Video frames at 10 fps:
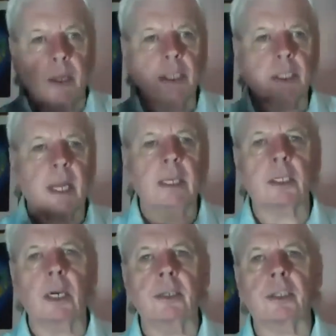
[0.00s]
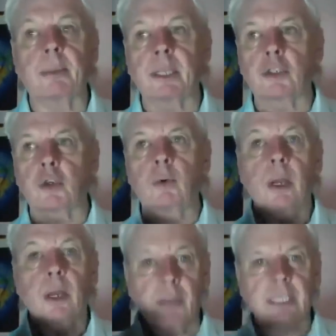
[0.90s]
which then turns them into
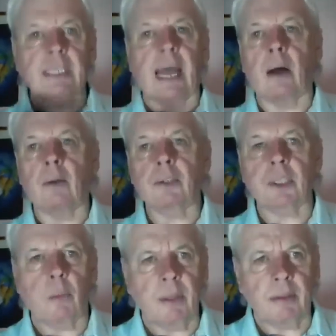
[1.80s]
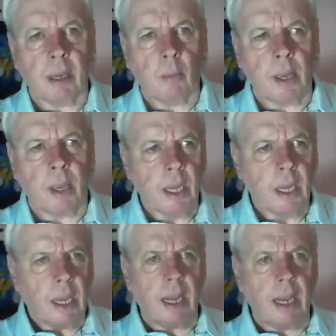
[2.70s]
the sounds that we think we're
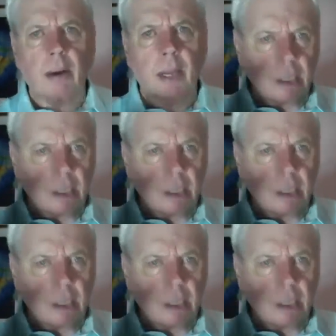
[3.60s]
hearing.